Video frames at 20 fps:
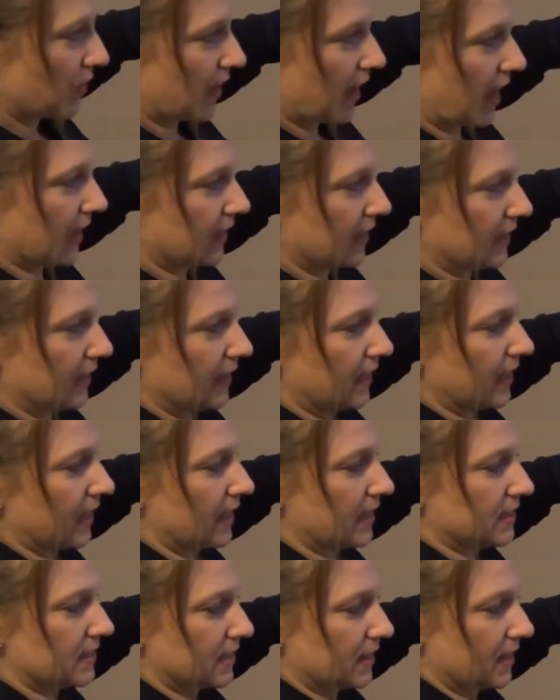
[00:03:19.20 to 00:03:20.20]
that I can
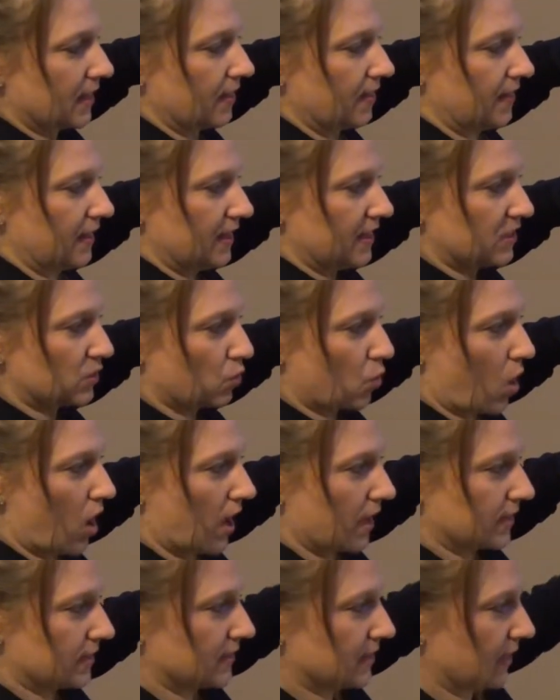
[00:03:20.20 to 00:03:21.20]
get these
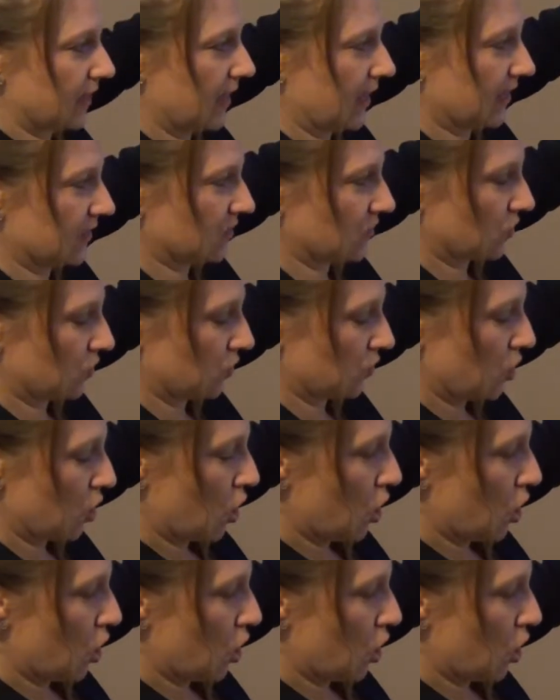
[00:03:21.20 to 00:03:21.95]
y's to cancel.